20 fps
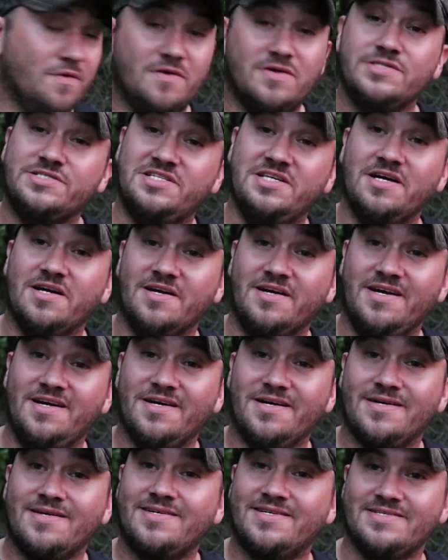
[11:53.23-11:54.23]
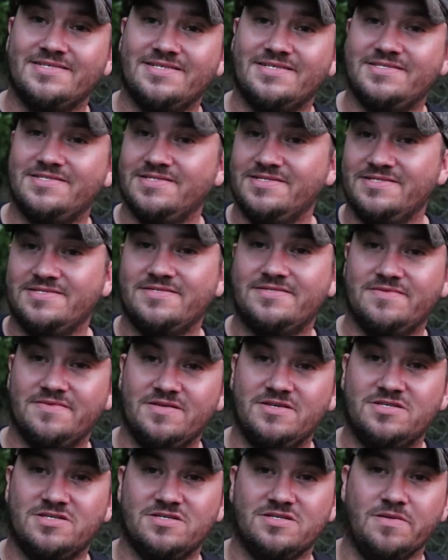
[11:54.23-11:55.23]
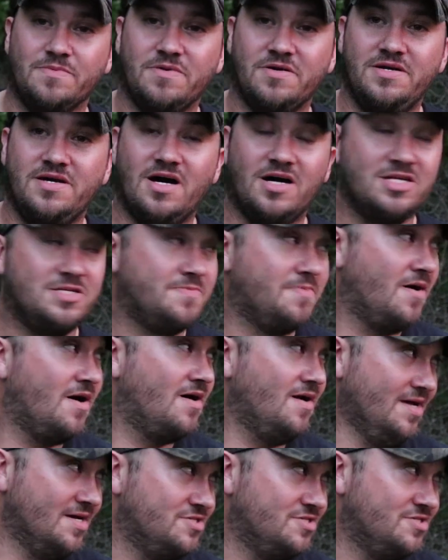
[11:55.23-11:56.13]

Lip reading: there's deer here because this is a pretty hot spot.